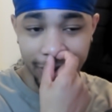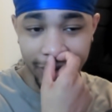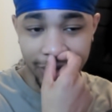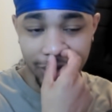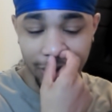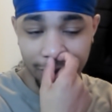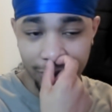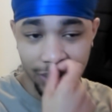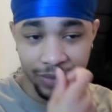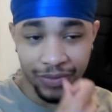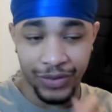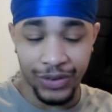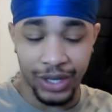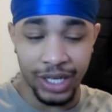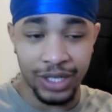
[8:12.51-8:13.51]
in terms
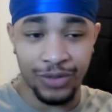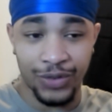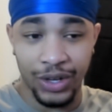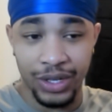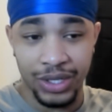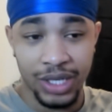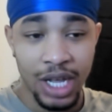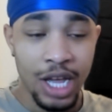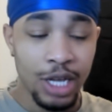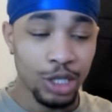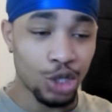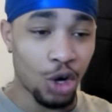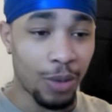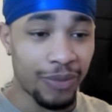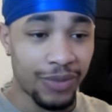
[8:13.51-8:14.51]
of his first
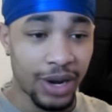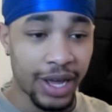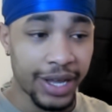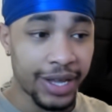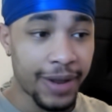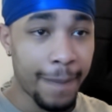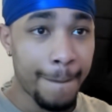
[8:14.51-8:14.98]
top flight,